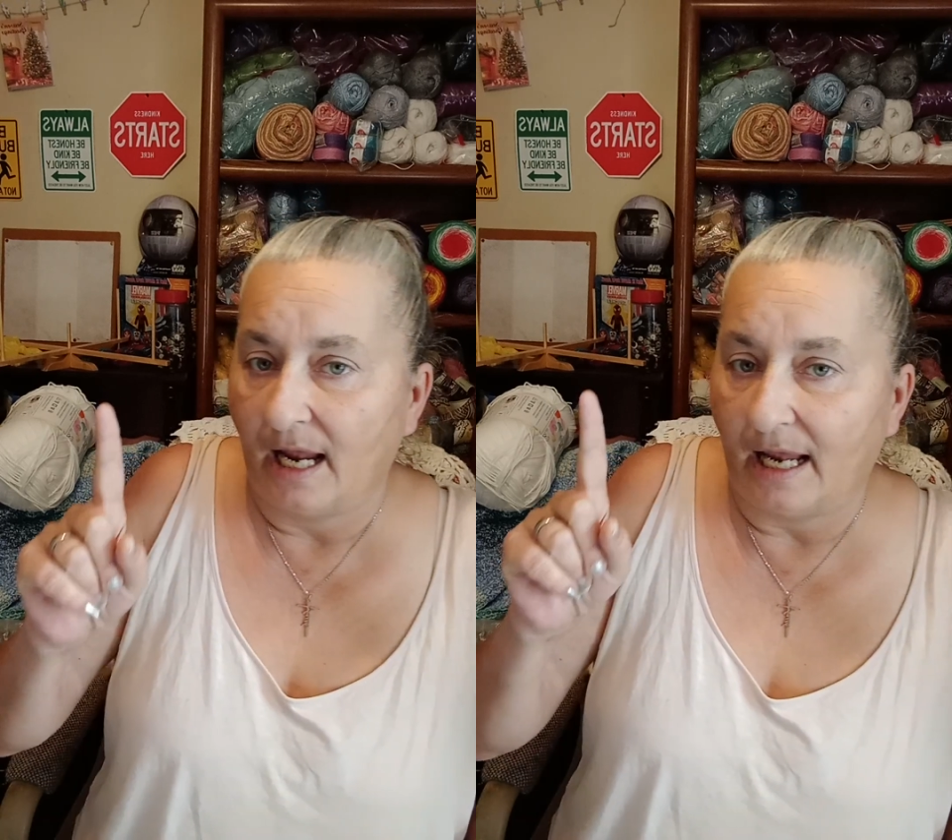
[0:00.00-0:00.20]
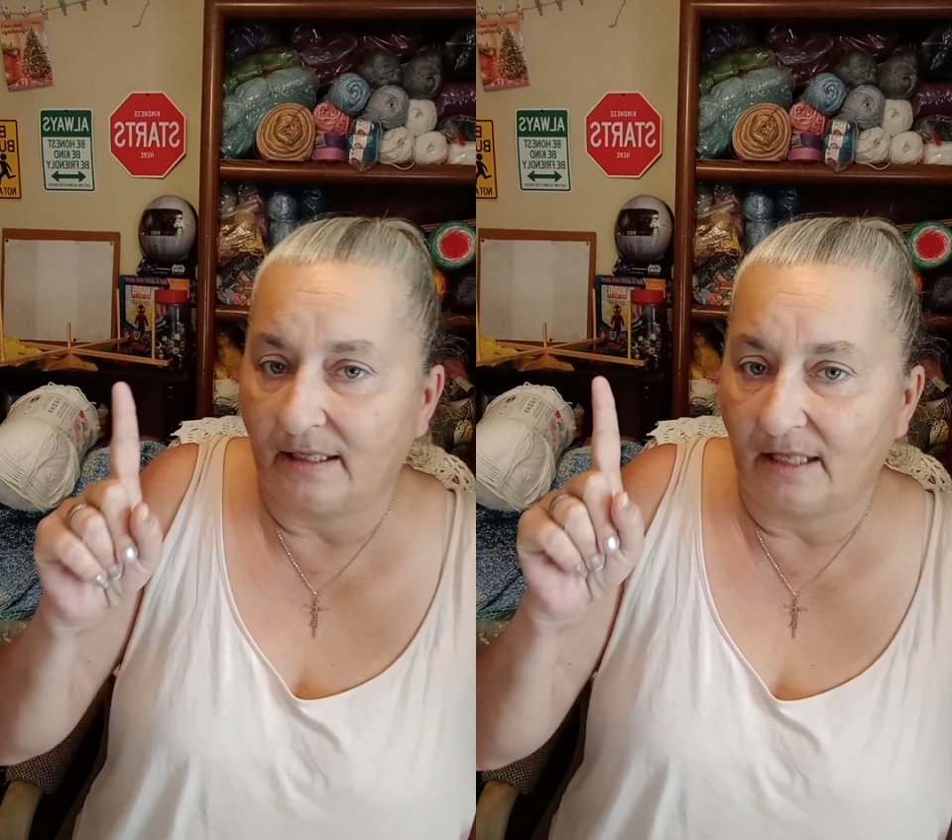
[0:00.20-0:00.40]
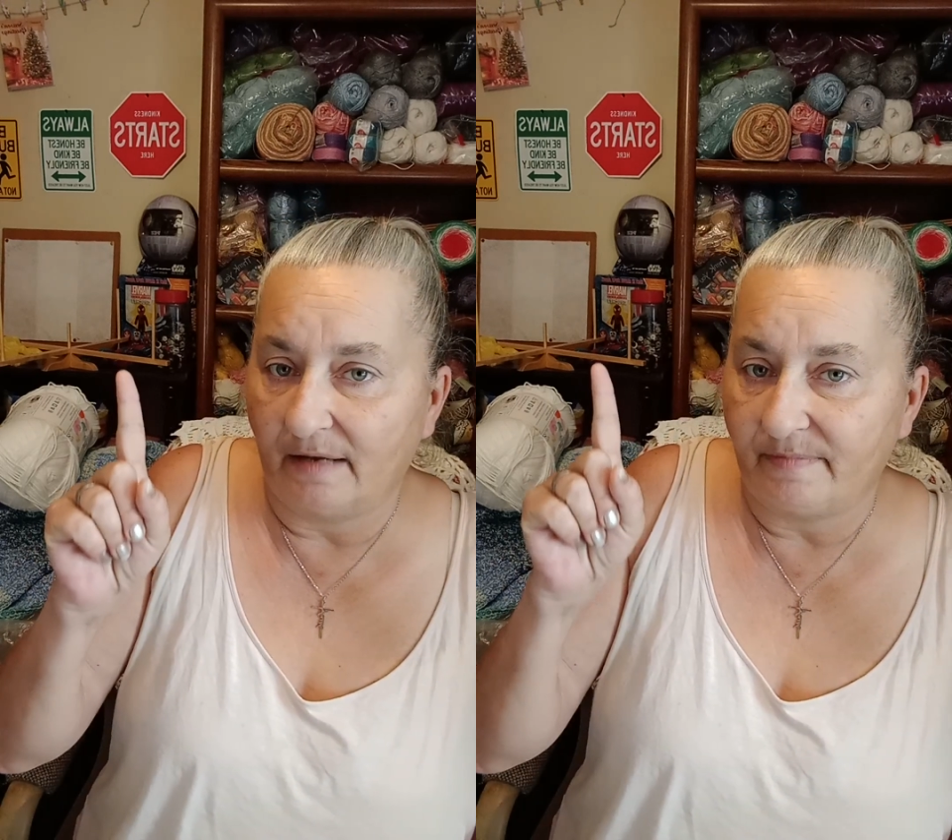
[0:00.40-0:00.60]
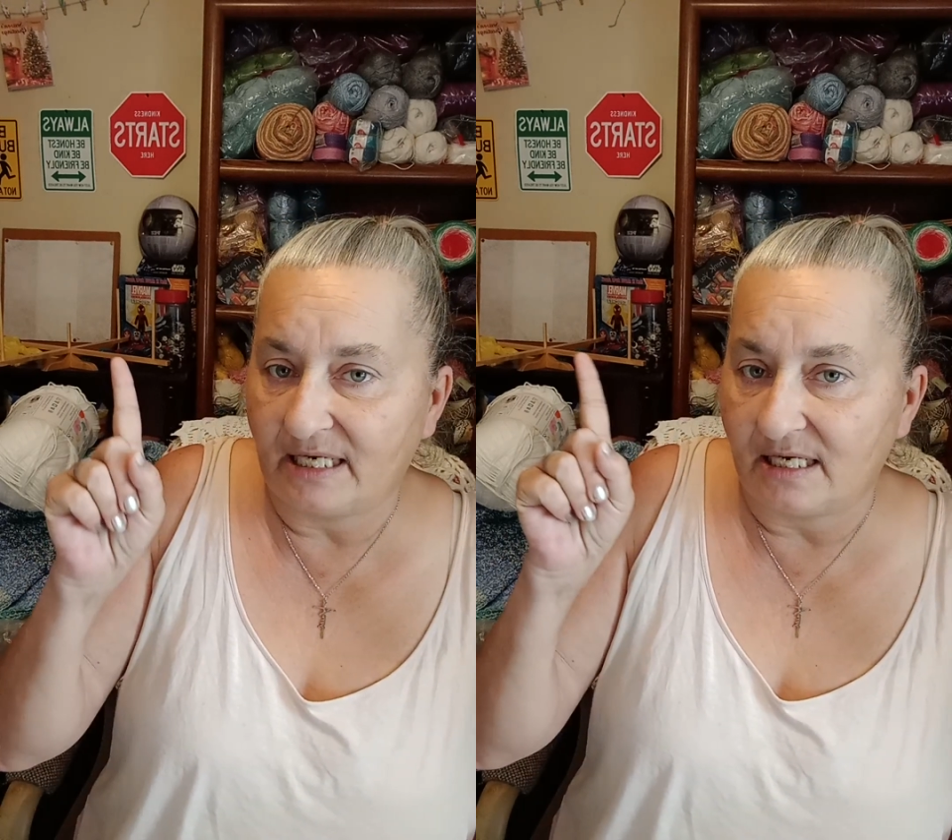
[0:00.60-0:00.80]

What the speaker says: and let me